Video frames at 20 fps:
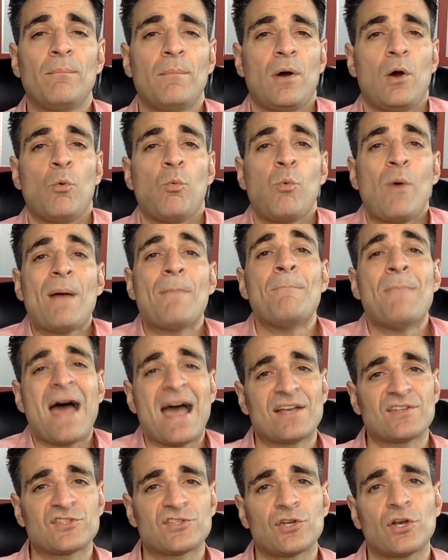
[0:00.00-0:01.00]

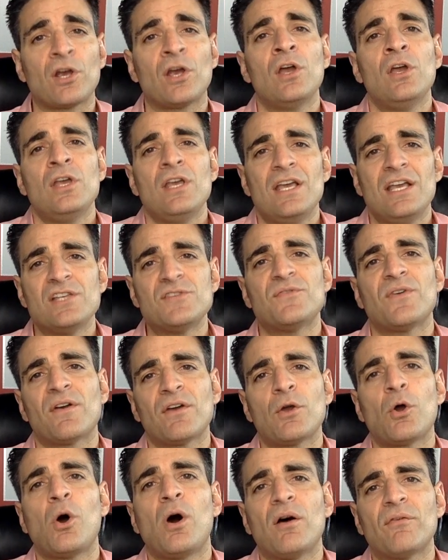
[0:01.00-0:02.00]
webmaster is
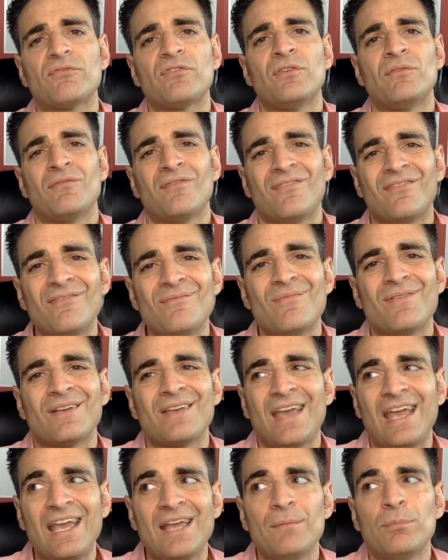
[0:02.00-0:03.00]
very often
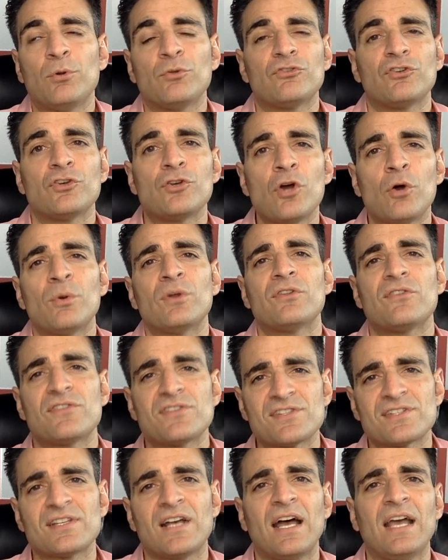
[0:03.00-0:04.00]
able to go into the
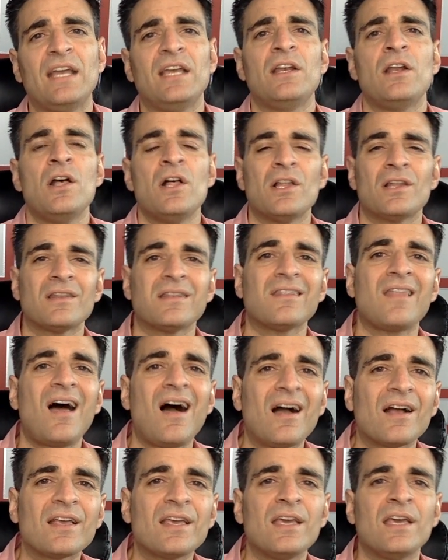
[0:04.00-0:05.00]
site,
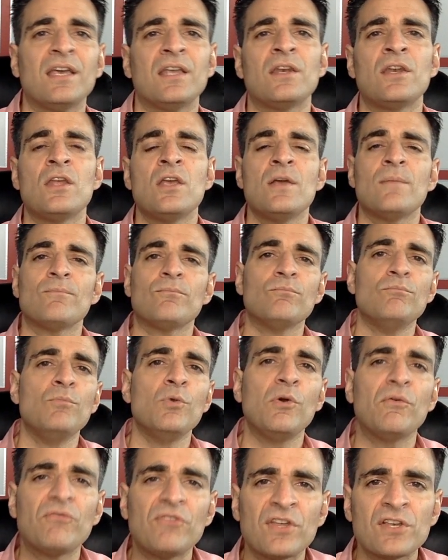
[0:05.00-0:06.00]
log in,
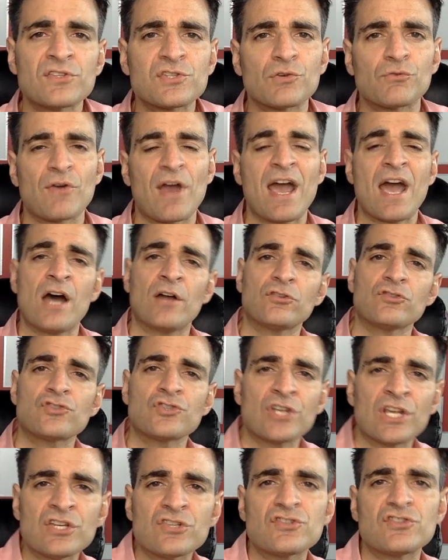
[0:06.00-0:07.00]
move things around,
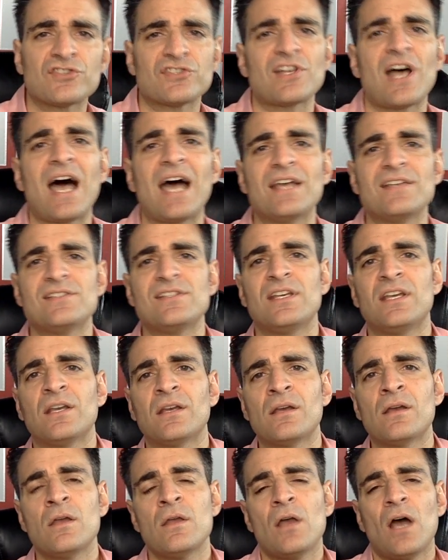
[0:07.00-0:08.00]
change the
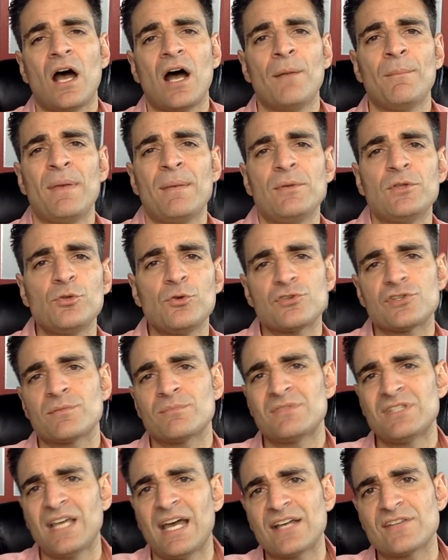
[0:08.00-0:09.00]
sizing, maybe do some
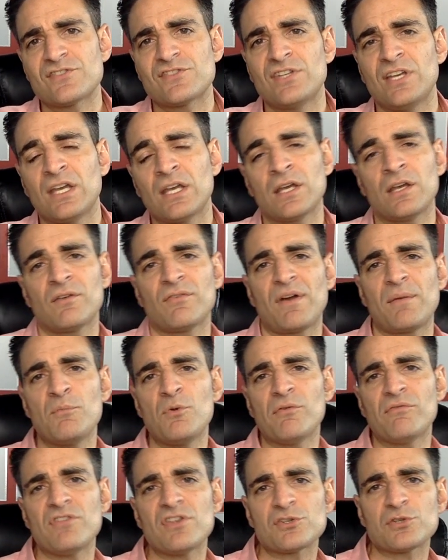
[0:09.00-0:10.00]
testing. If I
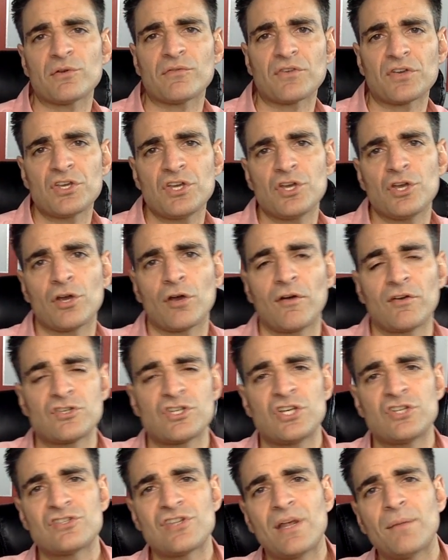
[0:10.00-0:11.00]
move this over here or
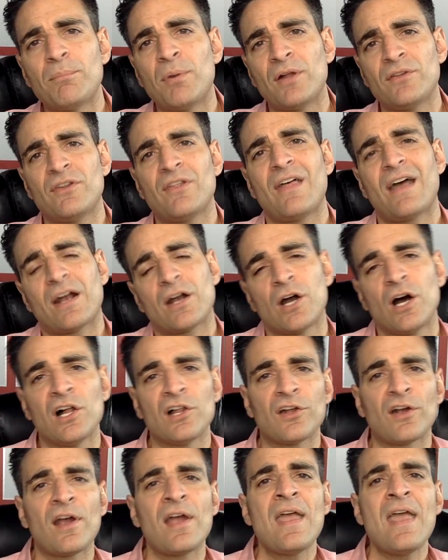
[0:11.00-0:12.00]
change that button to that
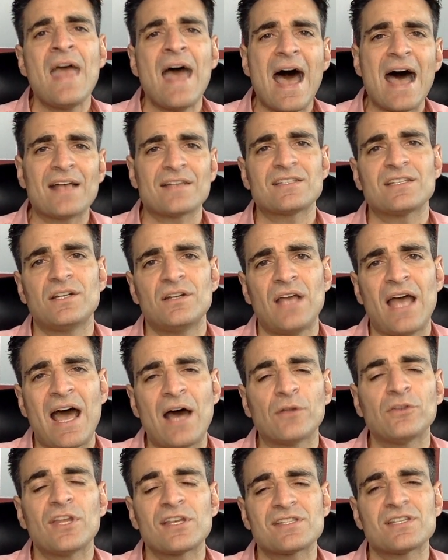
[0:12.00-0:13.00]
color,
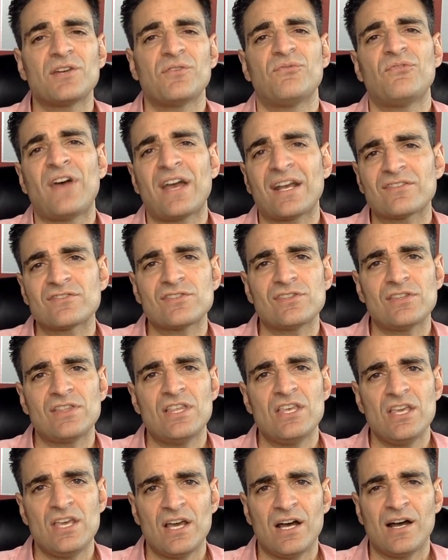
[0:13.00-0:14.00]
how does it affect
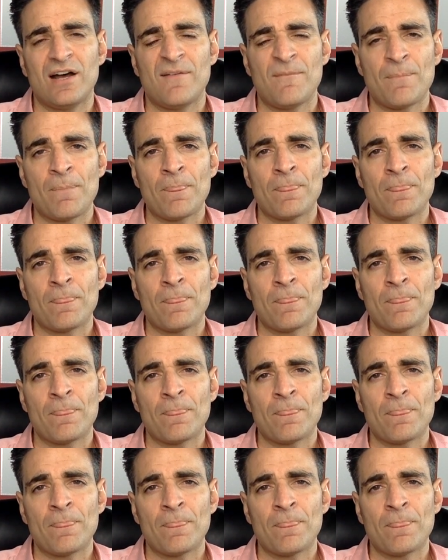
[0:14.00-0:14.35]
the